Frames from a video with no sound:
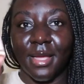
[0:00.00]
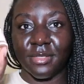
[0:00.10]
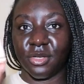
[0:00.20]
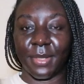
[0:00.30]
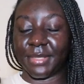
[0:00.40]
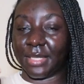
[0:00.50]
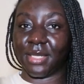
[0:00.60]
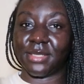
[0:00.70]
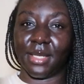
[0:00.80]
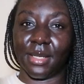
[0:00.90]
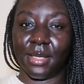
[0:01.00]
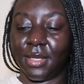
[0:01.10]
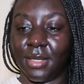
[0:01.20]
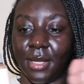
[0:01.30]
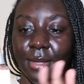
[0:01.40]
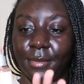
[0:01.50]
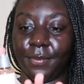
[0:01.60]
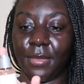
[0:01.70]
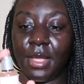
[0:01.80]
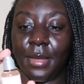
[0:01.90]
sorry about the lighting um,
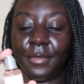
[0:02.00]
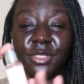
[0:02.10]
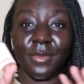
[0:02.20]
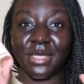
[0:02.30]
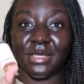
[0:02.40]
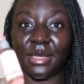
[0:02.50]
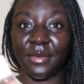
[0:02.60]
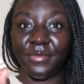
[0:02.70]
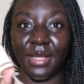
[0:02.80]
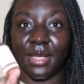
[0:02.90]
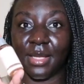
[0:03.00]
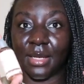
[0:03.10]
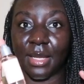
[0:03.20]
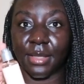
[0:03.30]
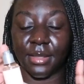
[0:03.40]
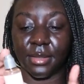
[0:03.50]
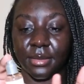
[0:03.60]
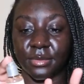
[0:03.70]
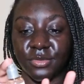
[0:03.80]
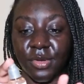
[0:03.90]
she got me this lovely like
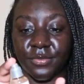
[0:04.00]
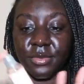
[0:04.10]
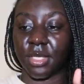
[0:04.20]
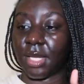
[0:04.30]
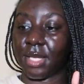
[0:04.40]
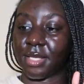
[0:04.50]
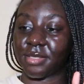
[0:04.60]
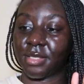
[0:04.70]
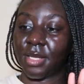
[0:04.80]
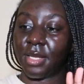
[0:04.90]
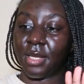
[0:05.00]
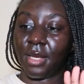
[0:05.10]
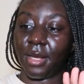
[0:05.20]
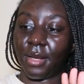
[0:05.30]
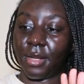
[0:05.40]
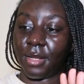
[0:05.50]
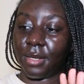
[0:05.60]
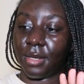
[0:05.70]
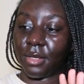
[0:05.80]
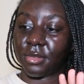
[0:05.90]
travel size uh
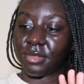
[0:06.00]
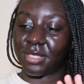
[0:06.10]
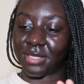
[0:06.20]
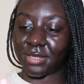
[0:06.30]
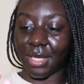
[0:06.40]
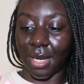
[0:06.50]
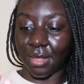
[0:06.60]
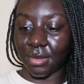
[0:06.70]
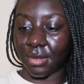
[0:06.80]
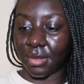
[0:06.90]
l'occitane